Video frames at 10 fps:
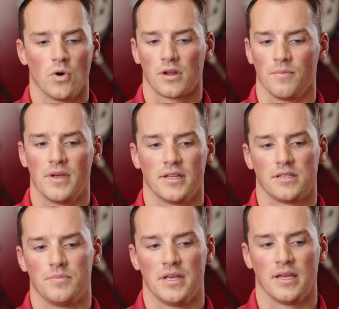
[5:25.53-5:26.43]
committed
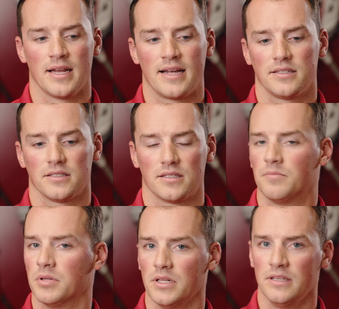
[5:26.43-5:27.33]
to being not just a
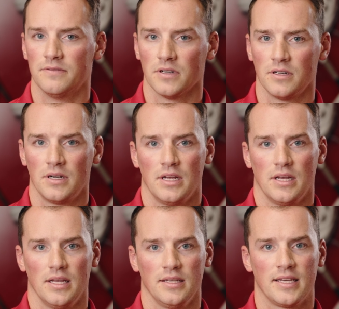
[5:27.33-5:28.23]
believer
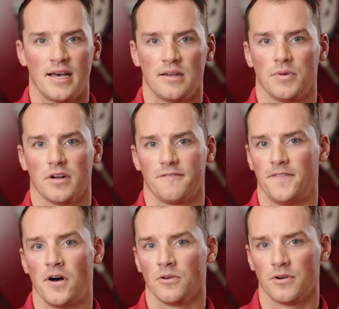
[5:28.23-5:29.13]
in God, but a
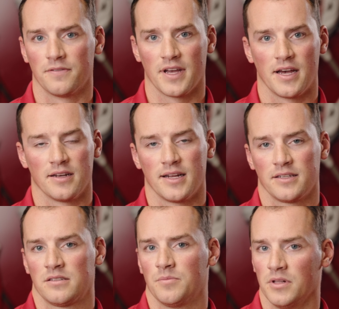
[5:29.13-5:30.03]
follower of God, and not
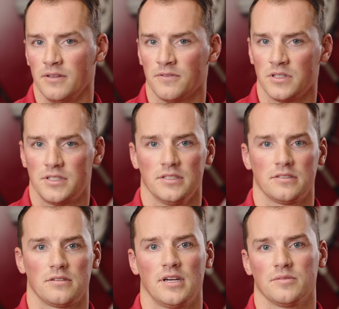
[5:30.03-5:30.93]
just a believer in
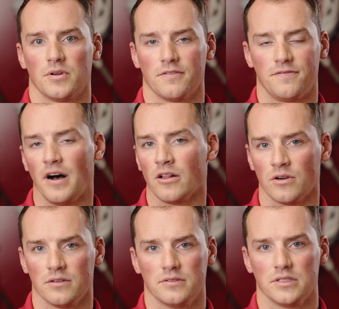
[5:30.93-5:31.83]
Jesus Christ, but a
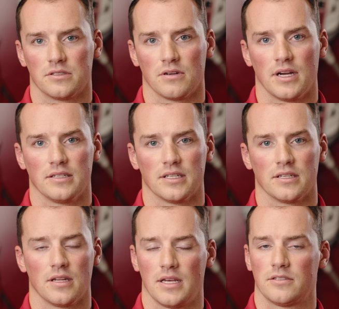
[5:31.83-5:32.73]
follower of Jesus Christ.
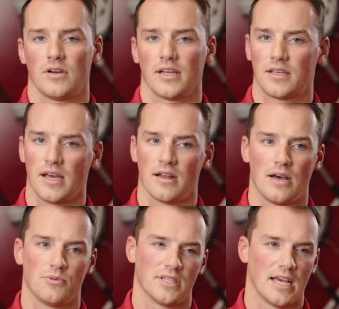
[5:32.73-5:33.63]
And so
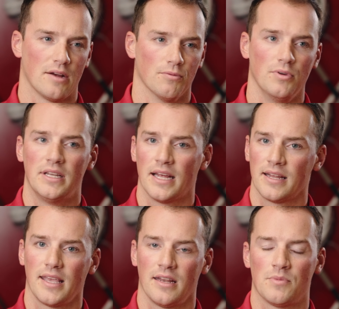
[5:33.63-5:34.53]
I would say I
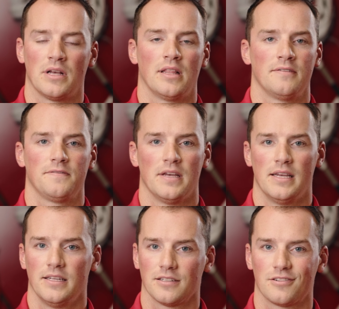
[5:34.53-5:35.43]
rededicated my life
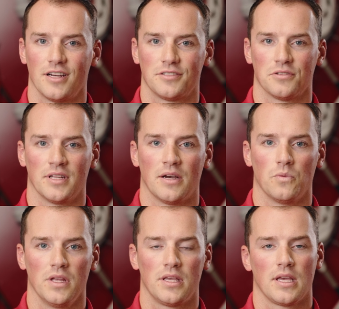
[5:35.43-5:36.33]
to Christ during that
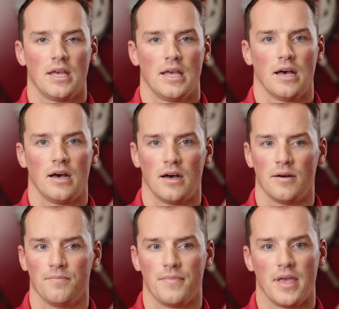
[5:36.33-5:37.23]
week,
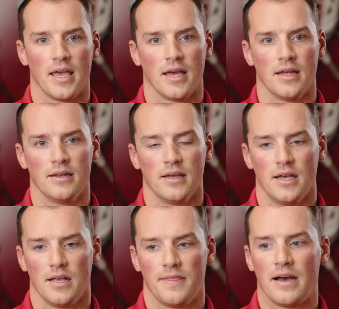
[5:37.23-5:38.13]
and
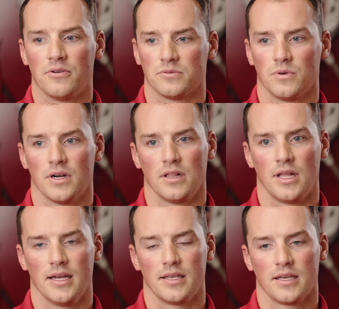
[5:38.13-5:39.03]
that was where
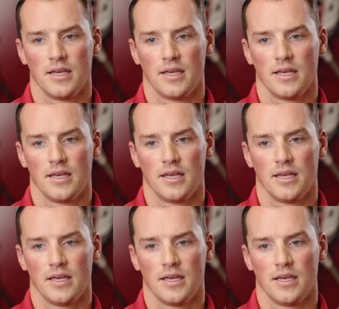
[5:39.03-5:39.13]
like